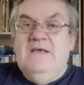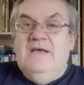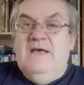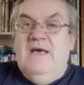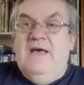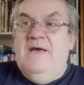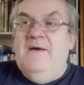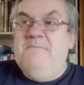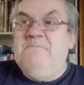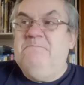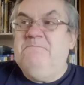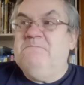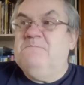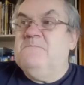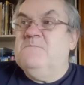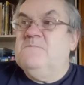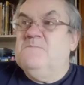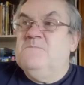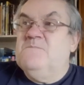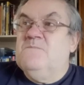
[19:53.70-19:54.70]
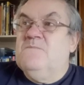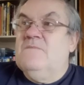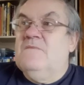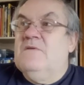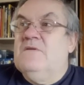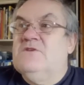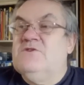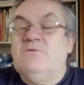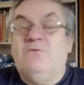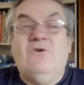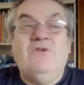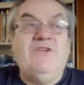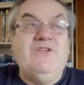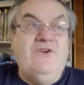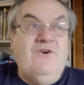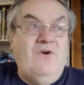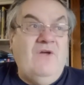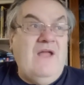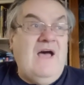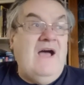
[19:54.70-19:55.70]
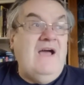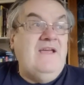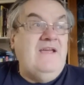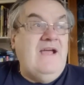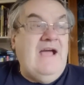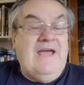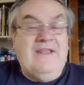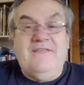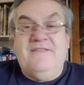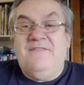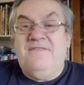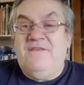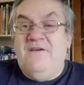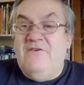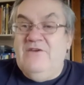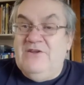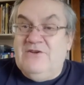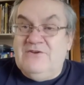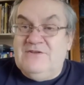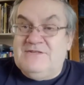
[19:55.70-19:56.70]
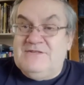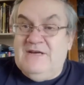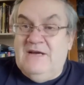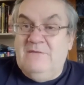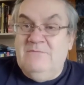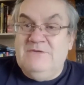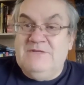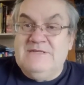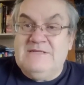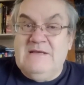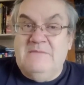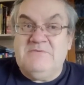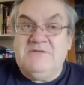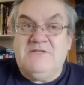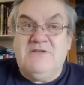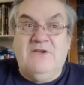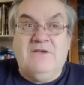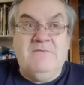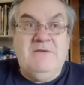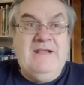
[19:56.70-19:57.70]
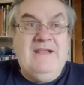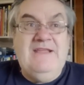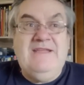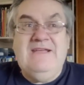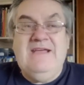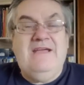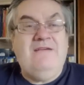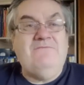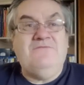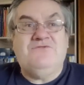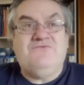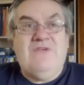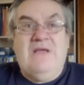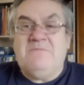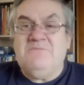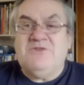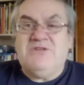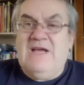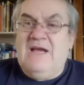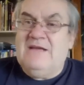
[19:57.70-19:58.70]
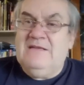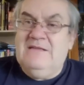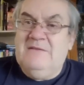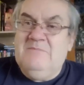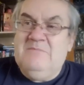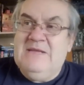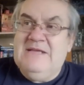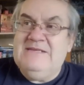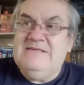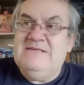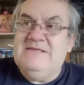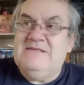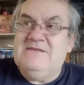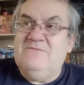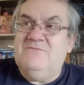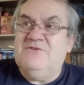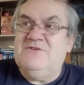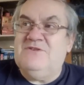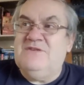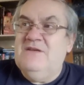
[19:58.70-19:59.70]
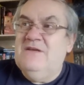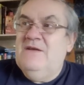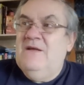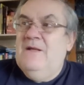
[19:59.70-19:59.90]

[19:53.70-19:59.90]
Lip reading: So all in all, I had a thoroughly good time with this episode. I mean, yeah, it was ramshackle in places. It was